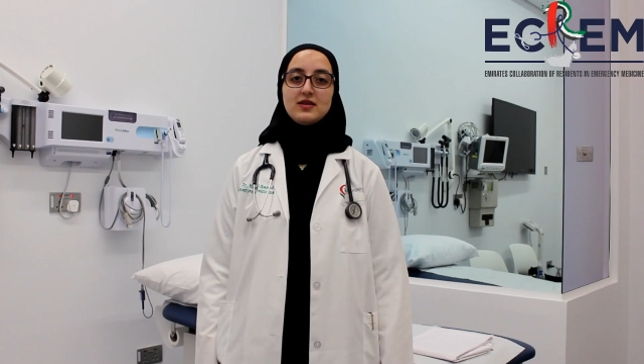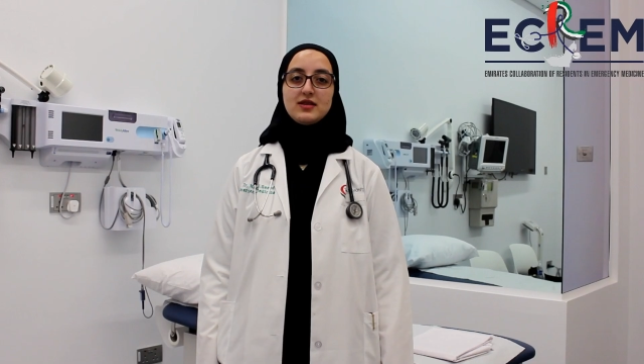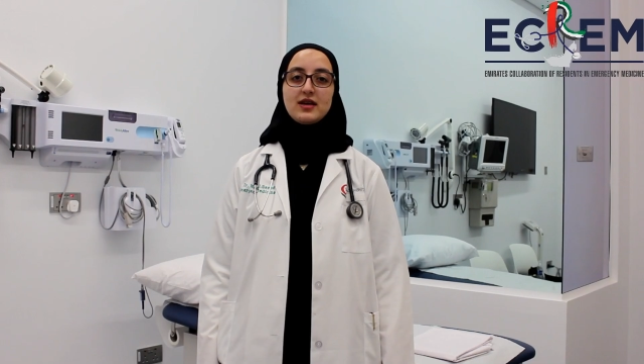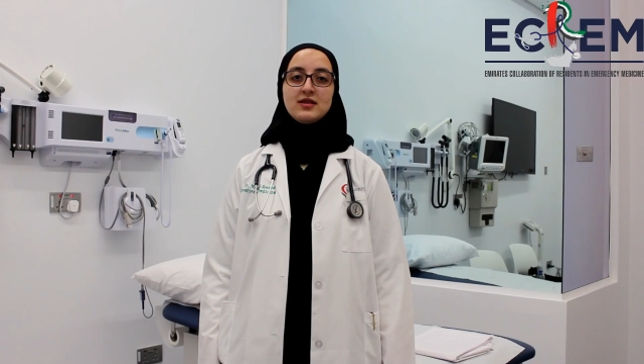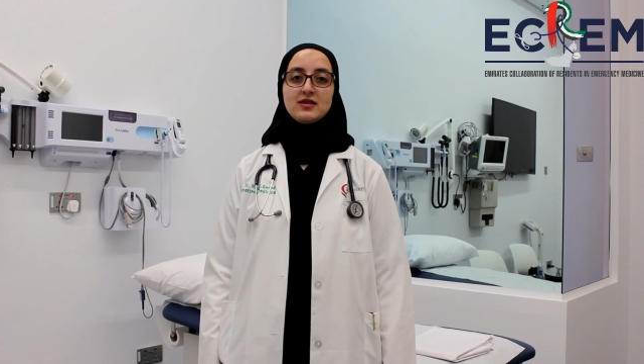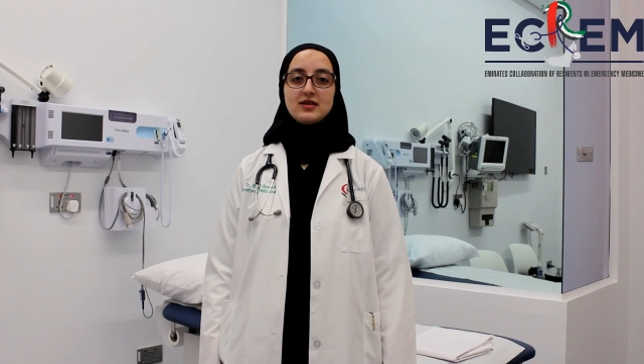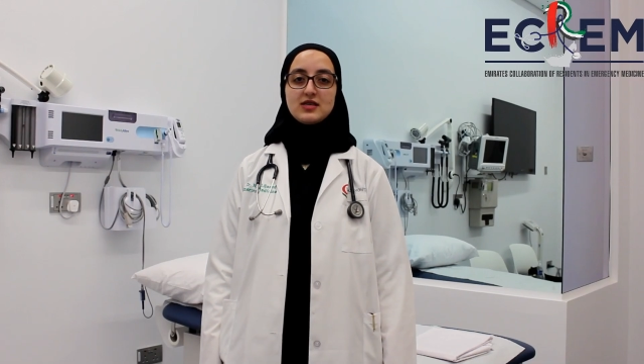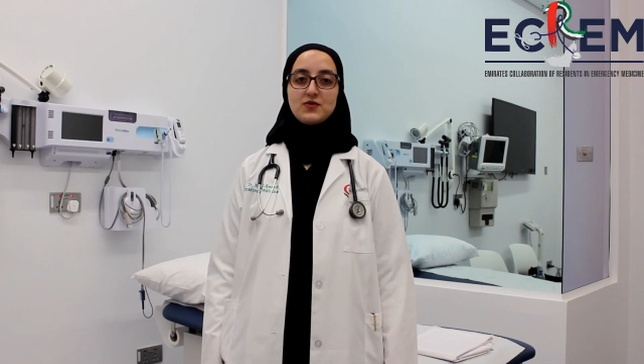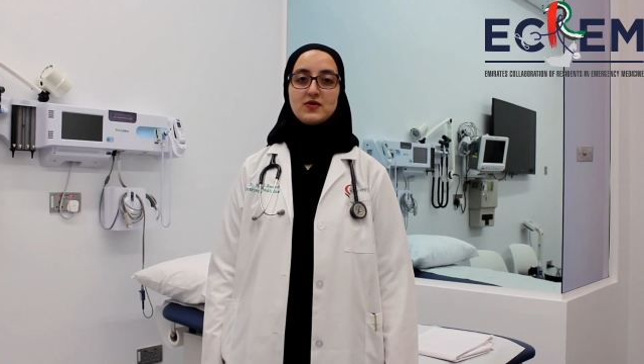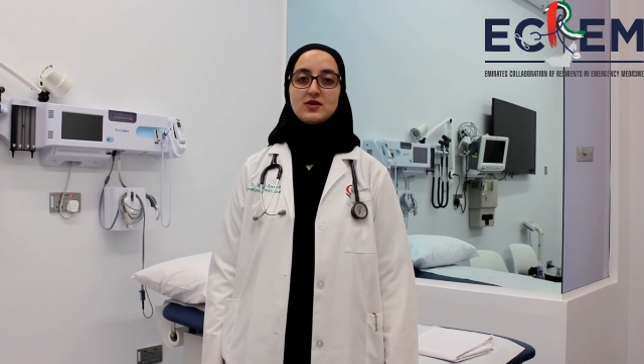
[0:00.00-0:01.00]
The second
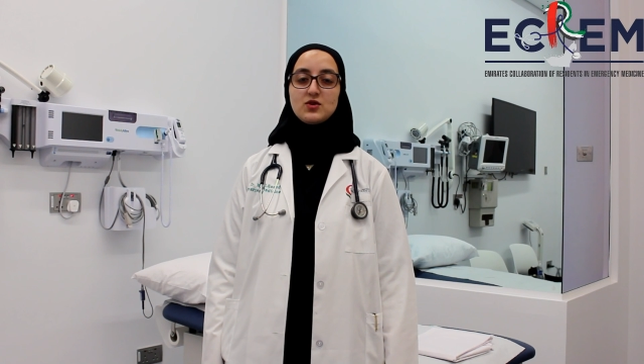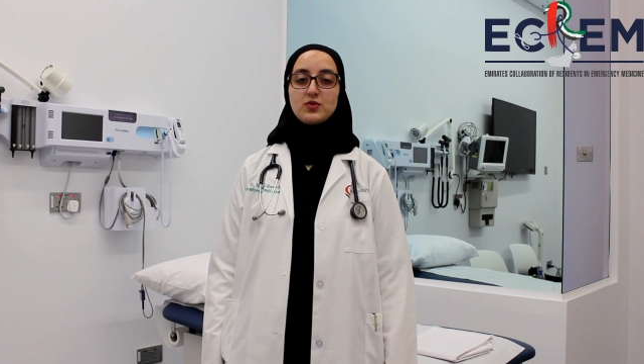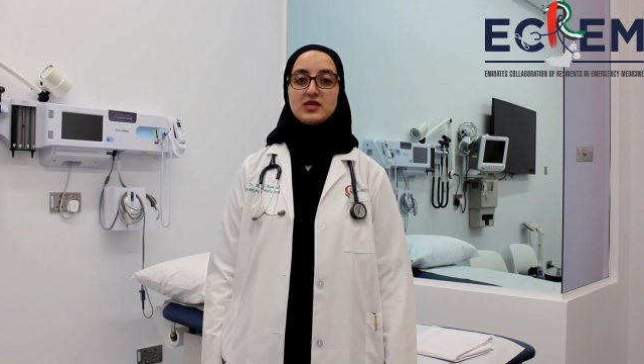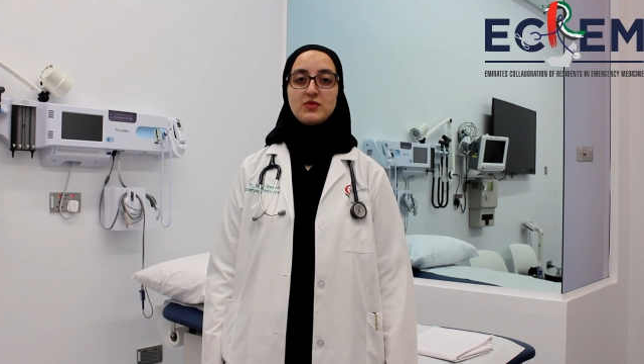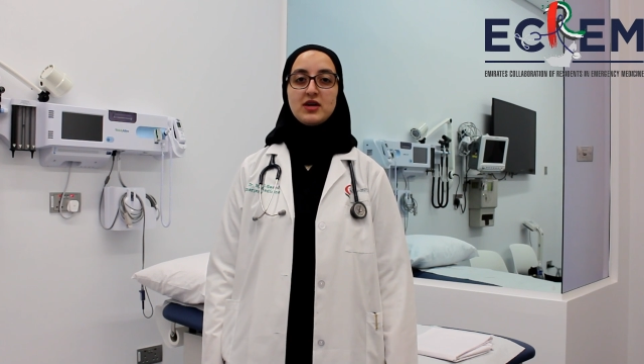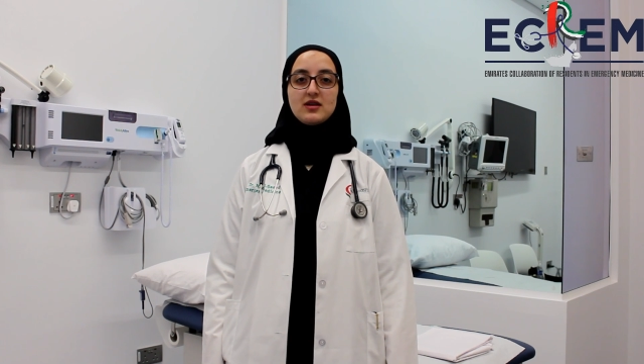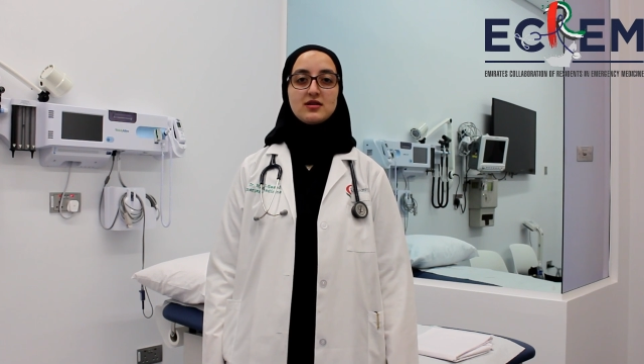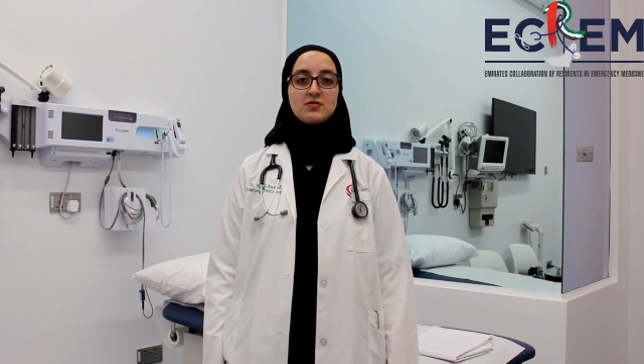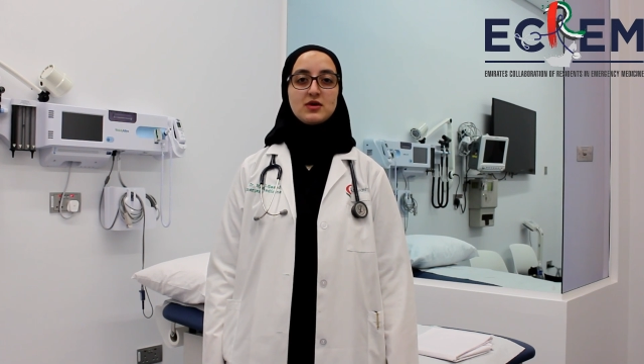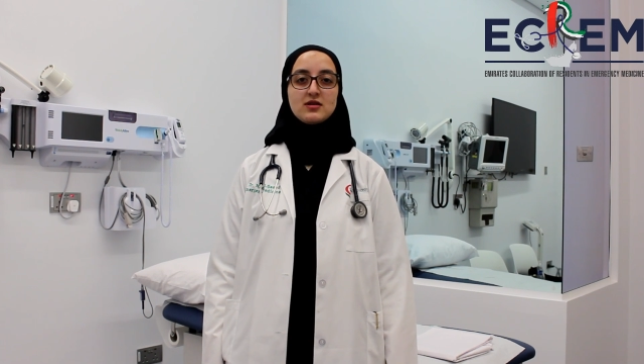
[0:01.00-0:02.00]
test for the
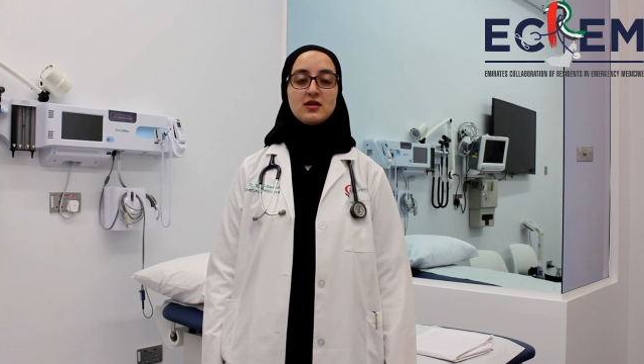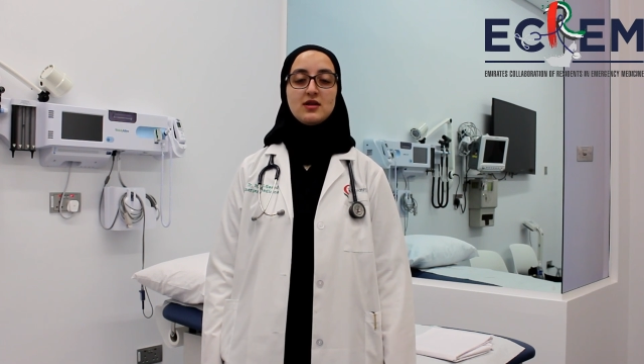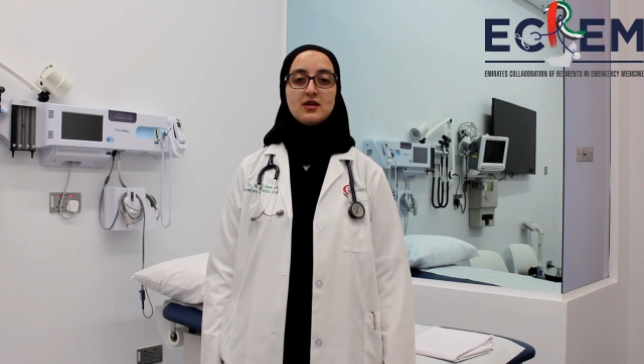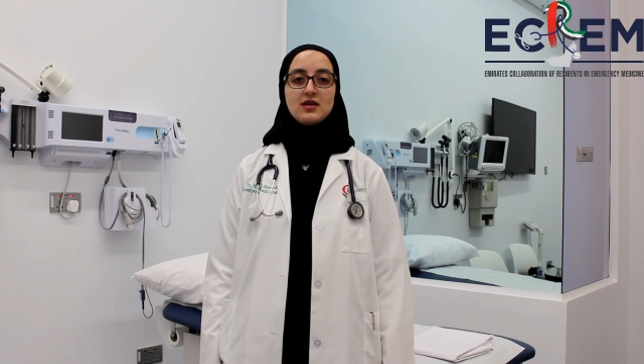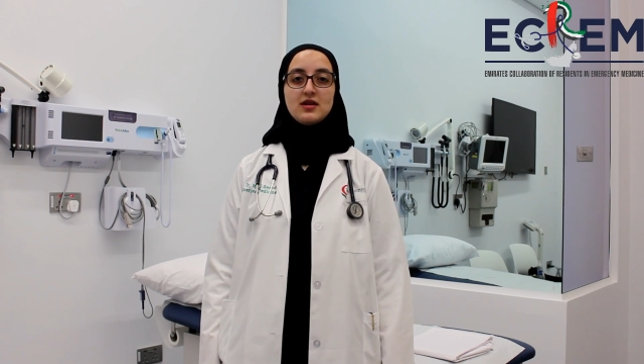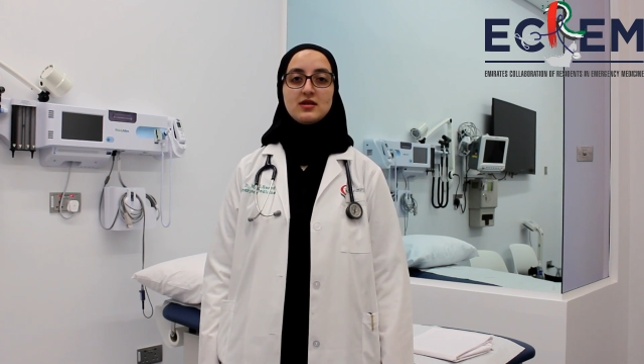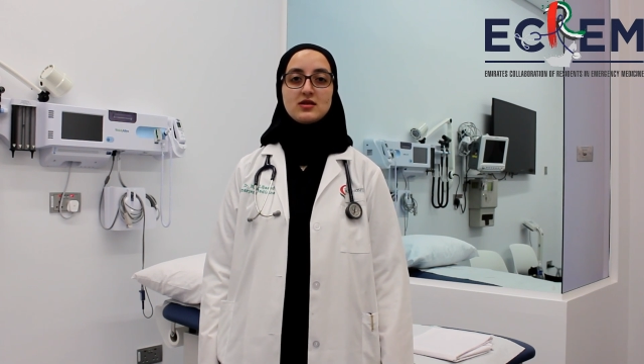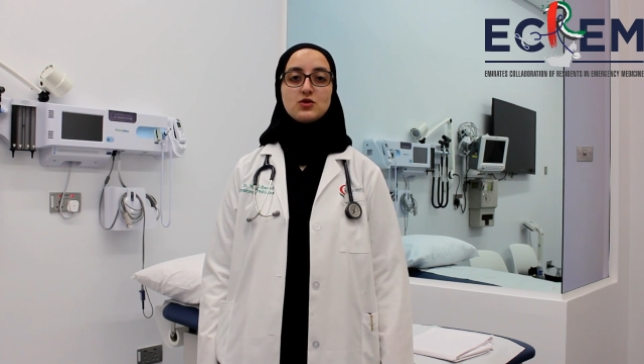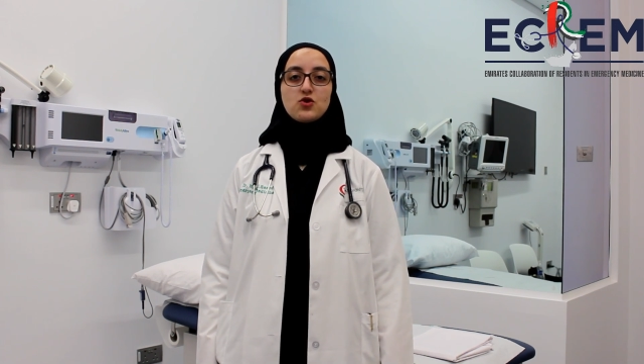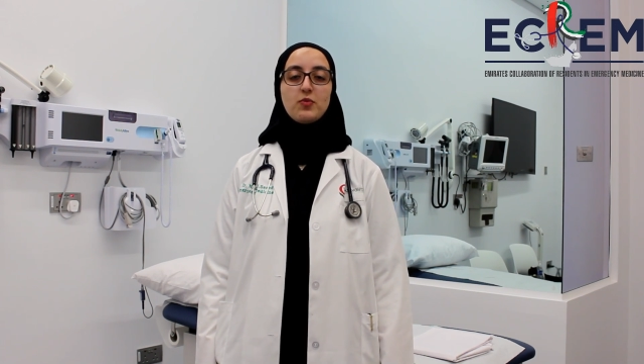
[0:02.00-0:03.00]
supraspinatus muscle is
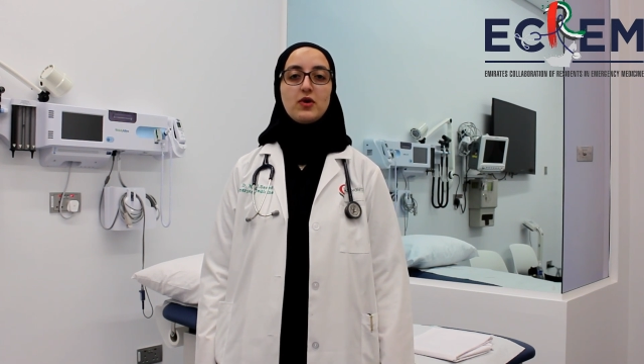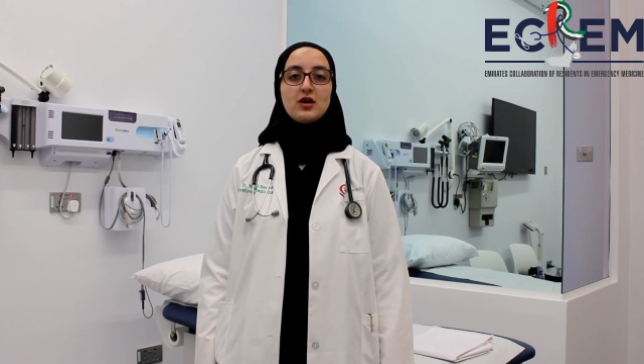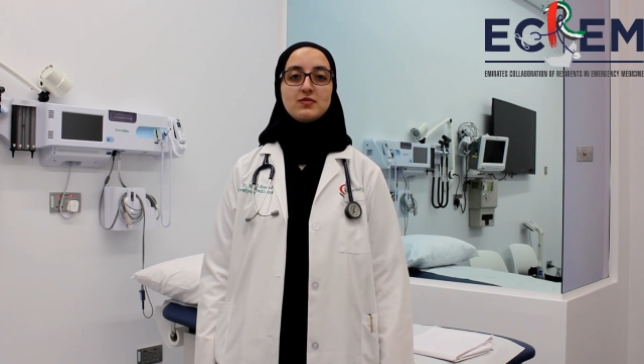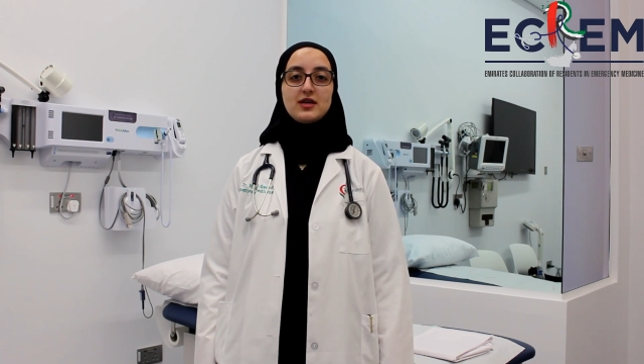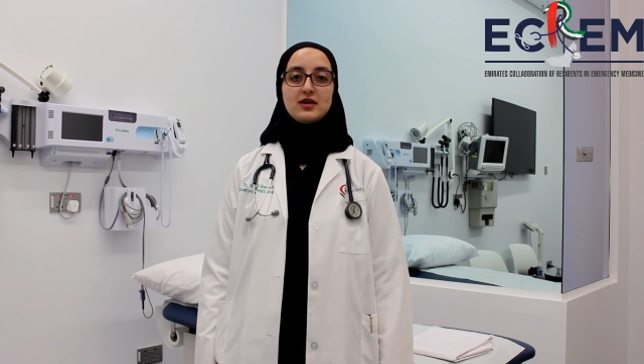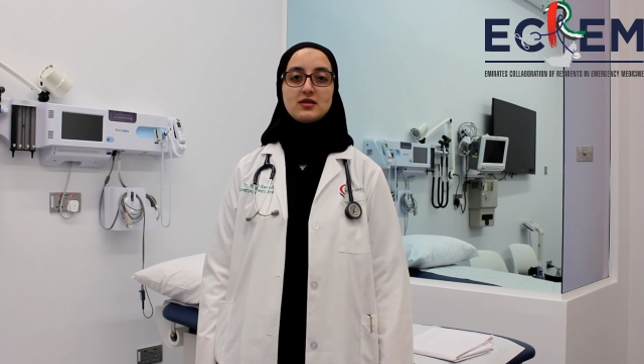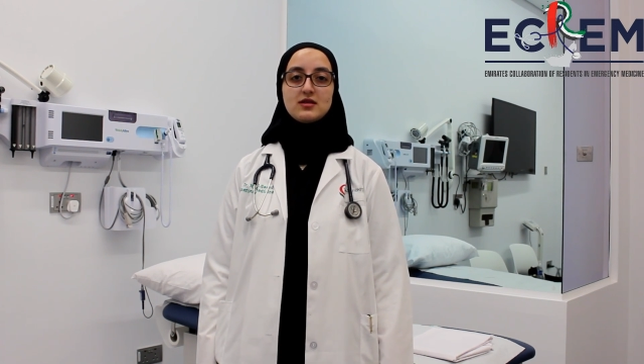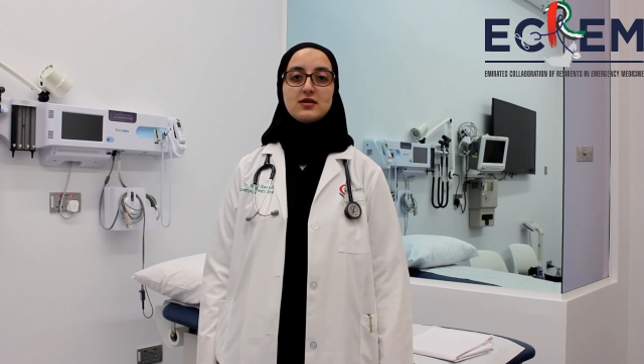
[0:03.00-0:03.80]
the drop arm test.